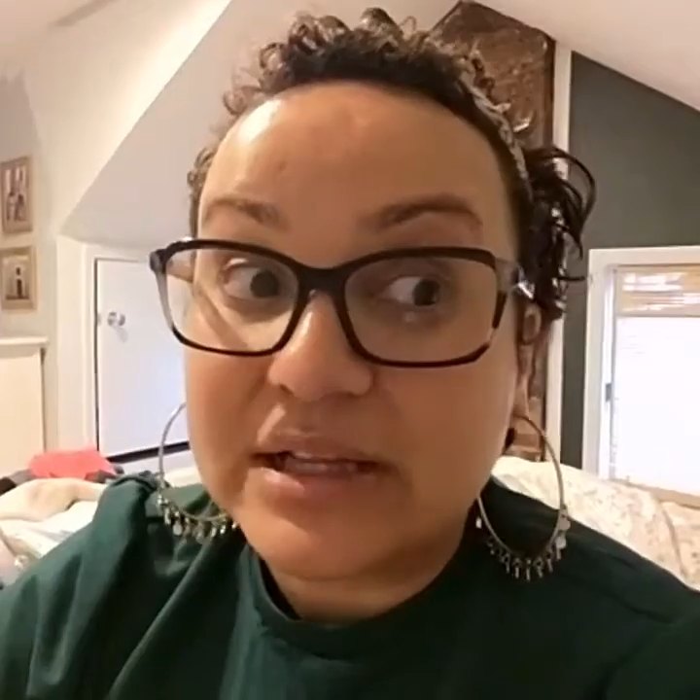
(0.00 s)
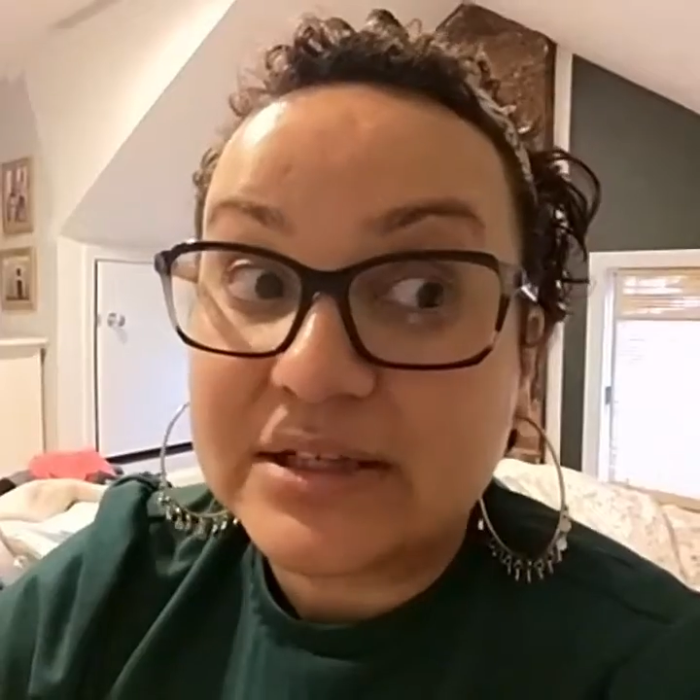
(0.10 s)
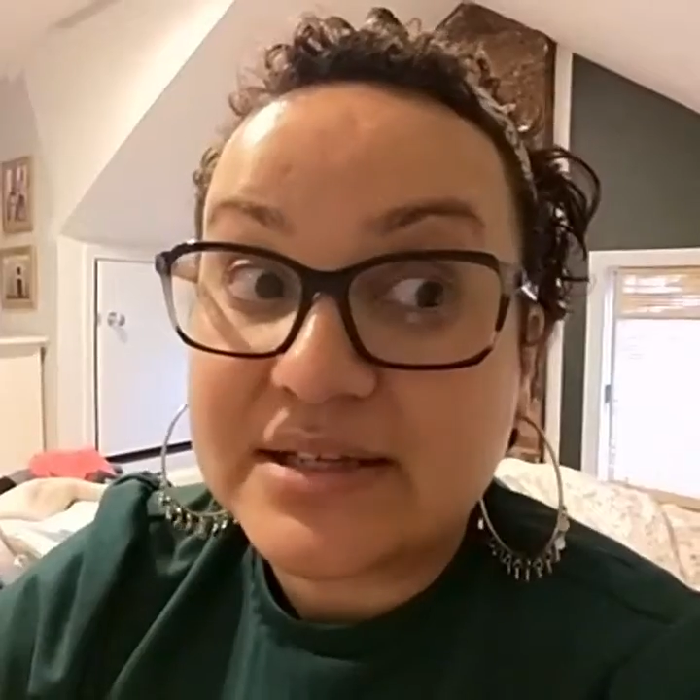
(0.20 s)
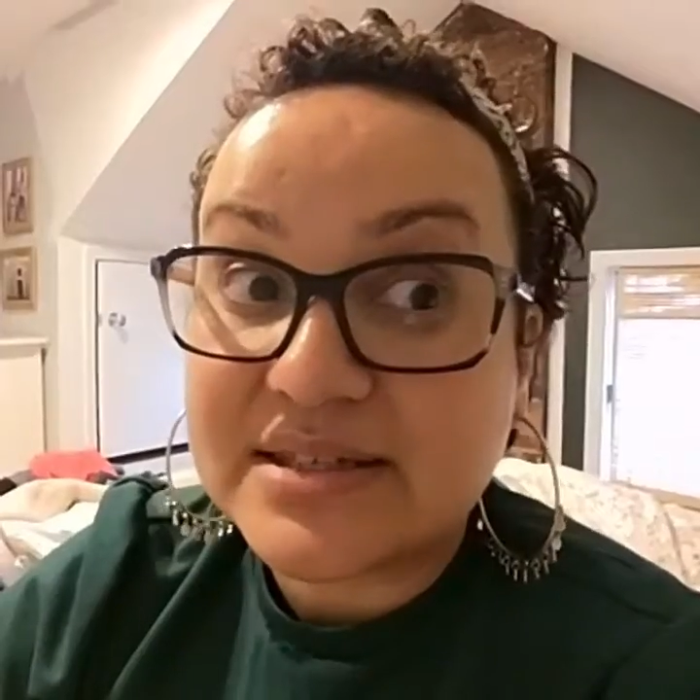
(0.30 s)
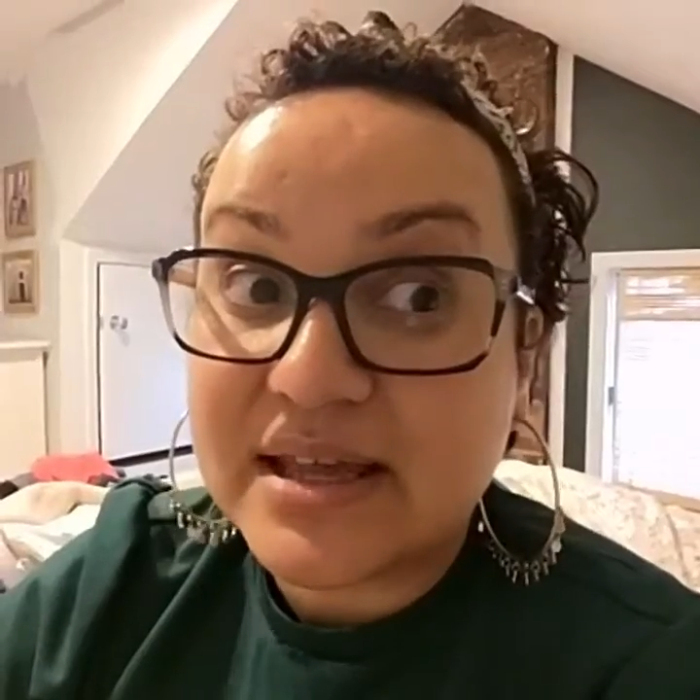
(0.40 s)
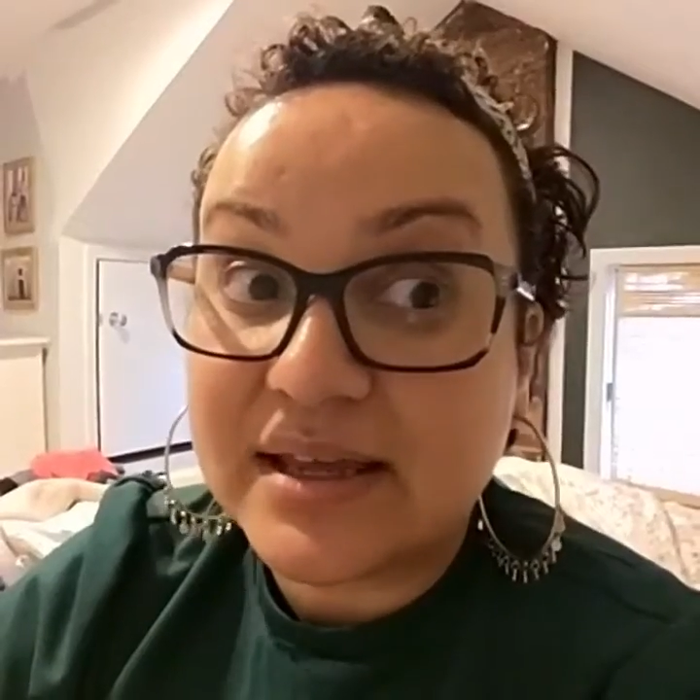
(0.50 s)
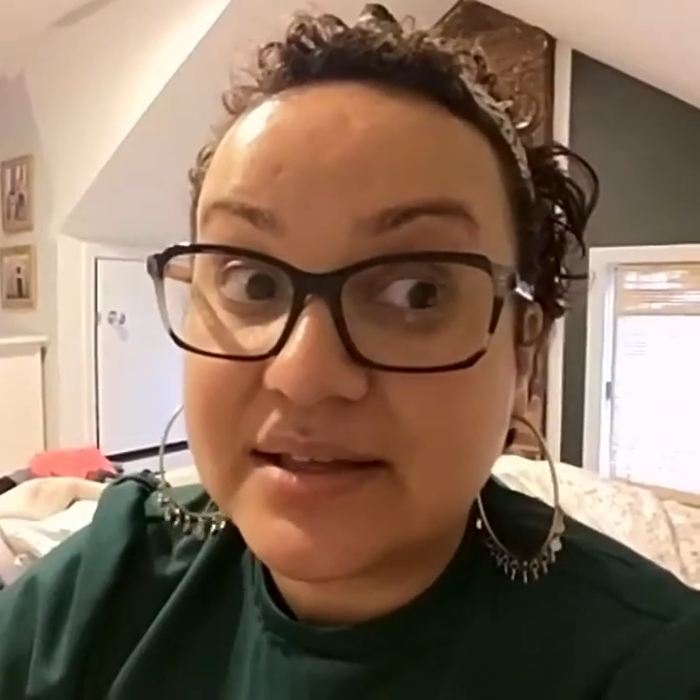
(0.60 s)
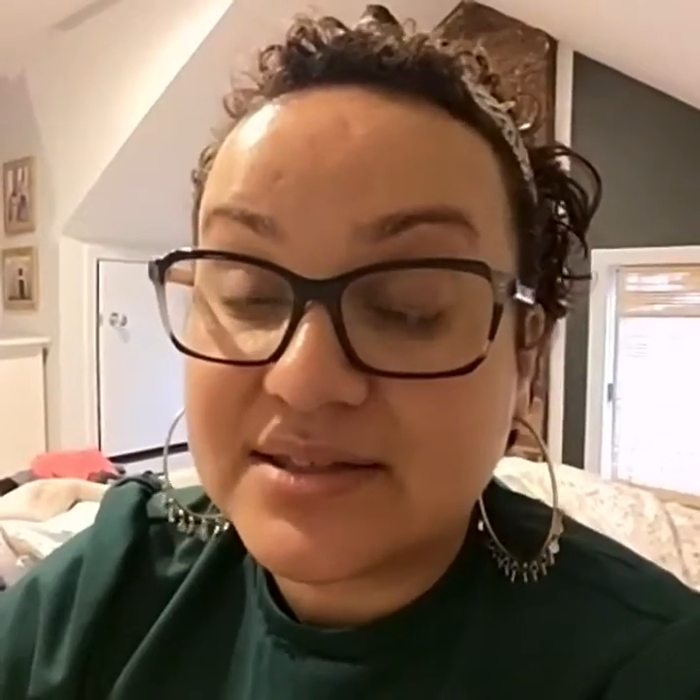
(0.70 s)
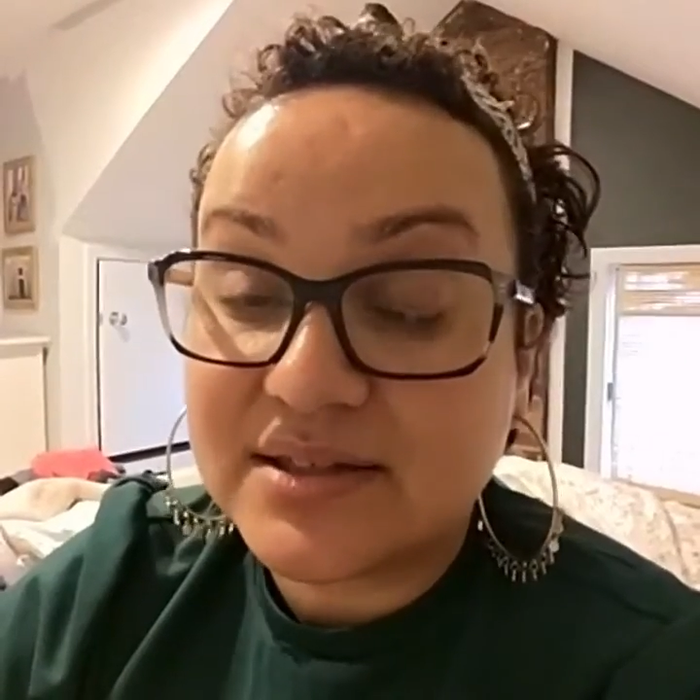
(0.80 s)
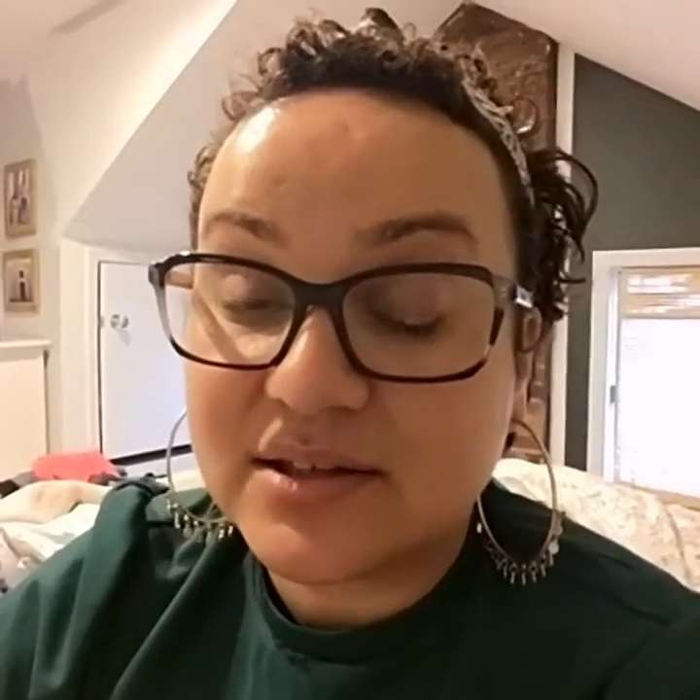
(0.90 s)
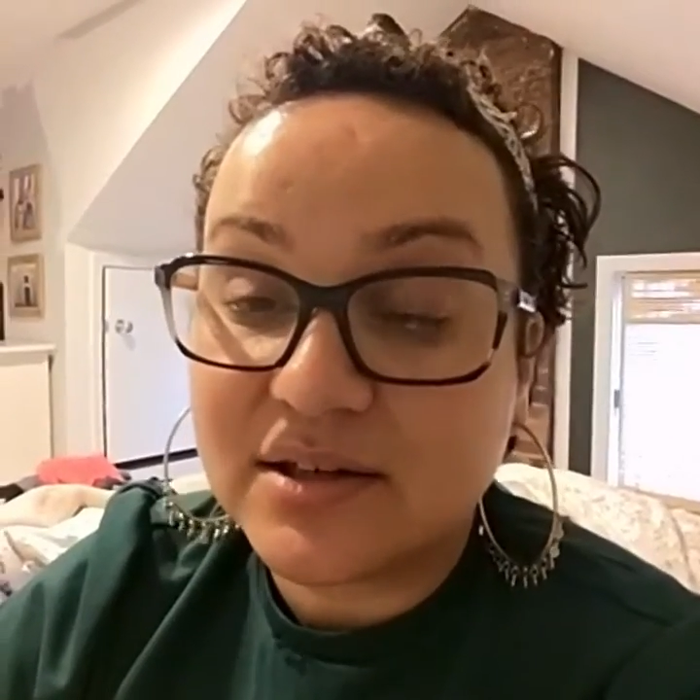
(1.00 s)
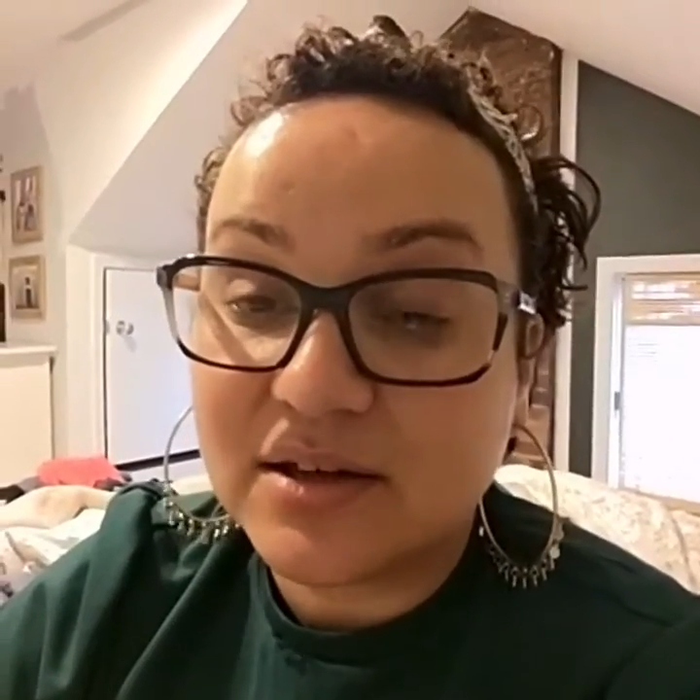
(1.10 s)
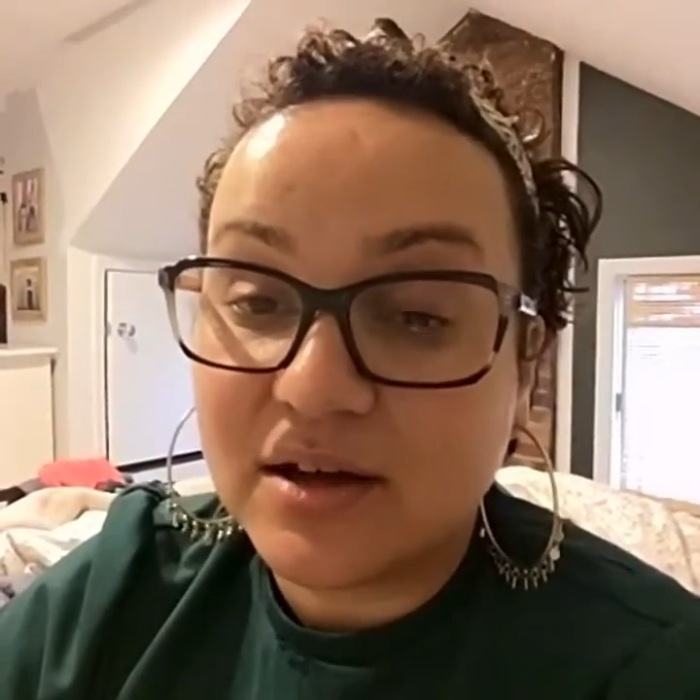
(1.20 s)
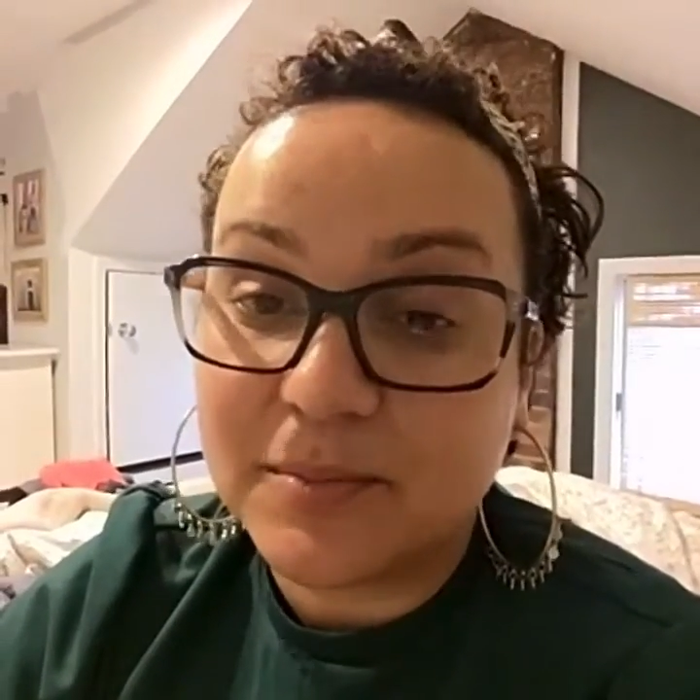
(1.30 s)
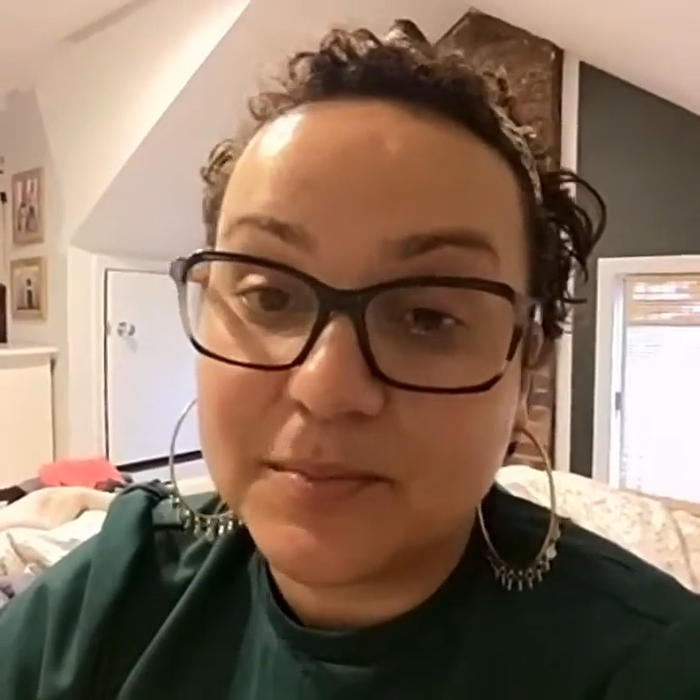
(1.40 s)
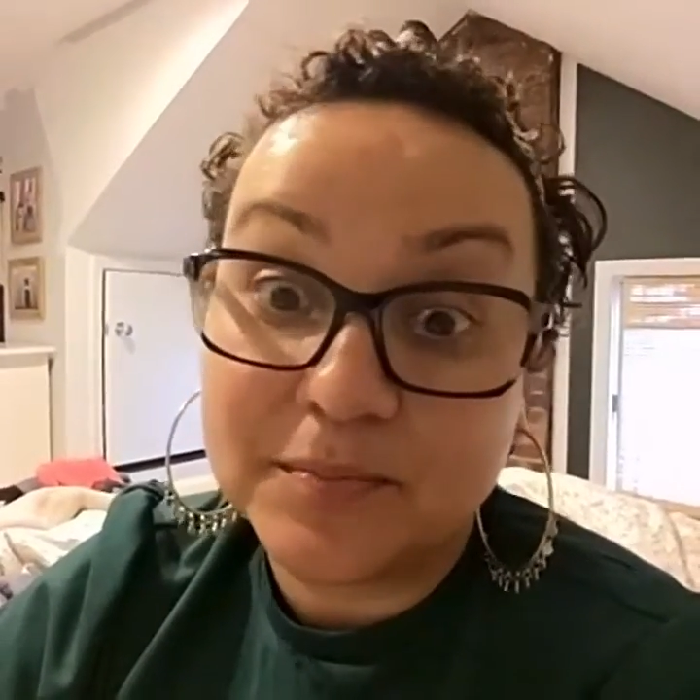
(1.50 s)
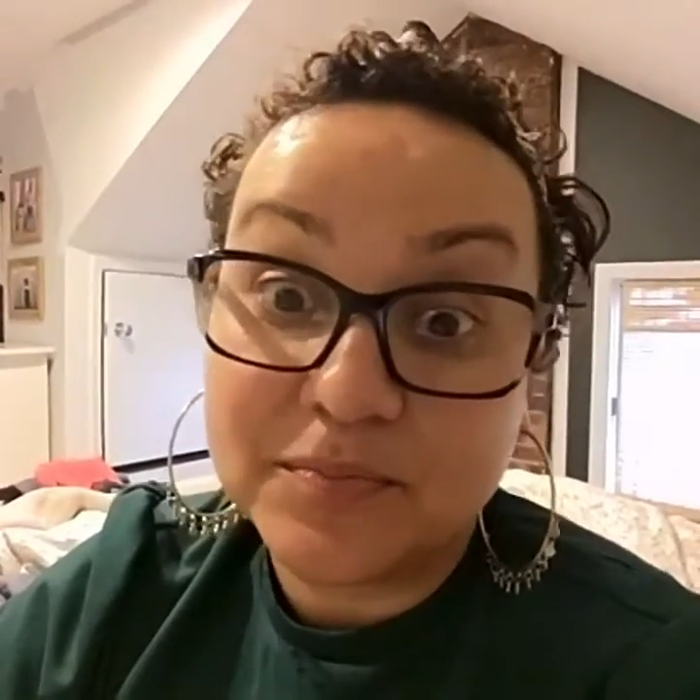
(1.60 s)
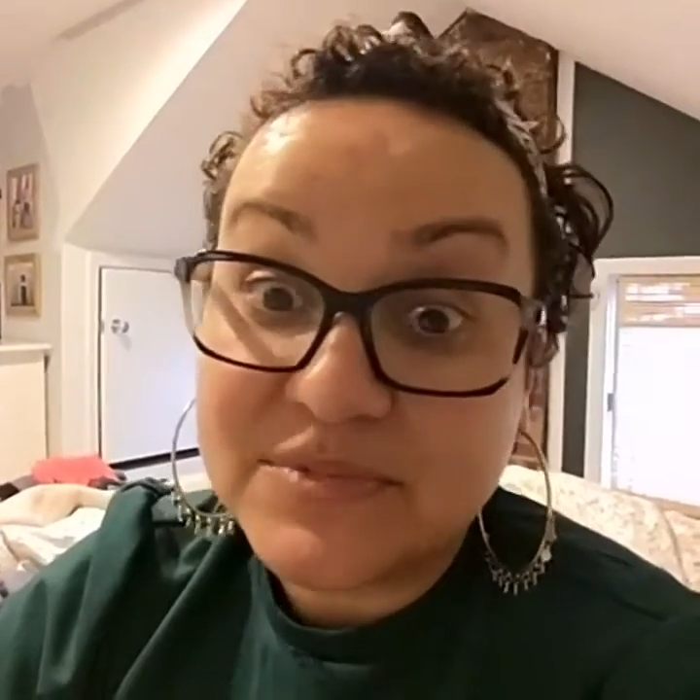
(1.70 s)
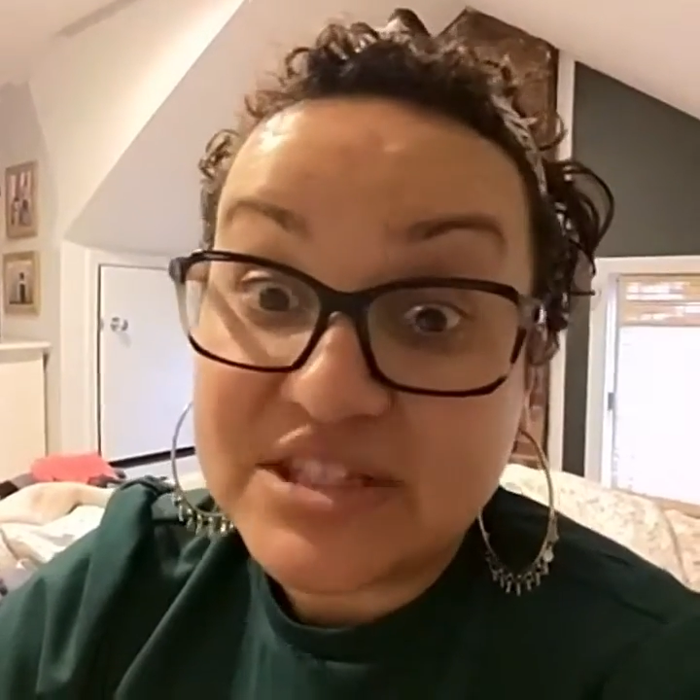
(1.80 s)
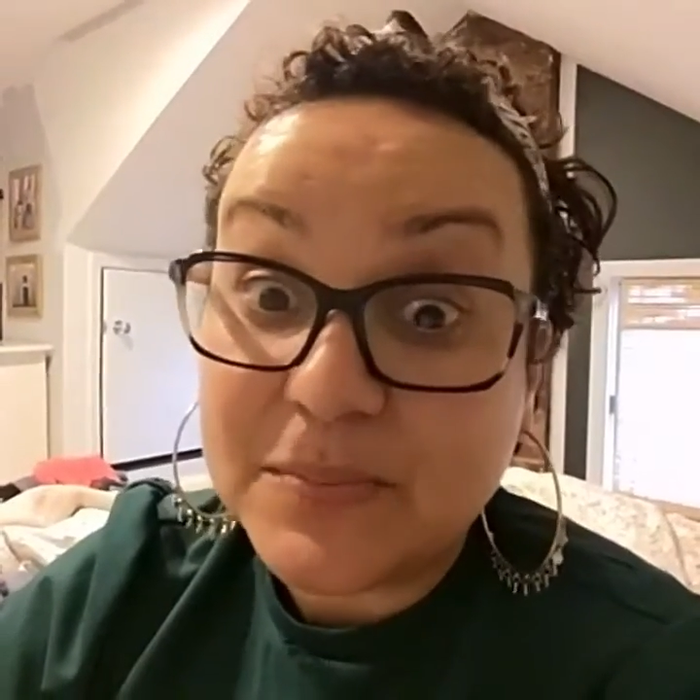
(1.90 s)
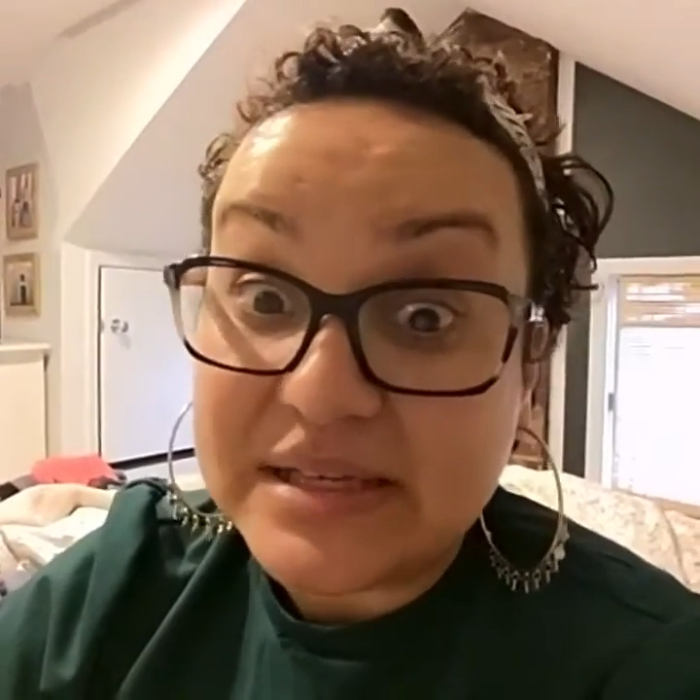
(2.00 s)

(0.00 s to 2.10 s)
it looks like to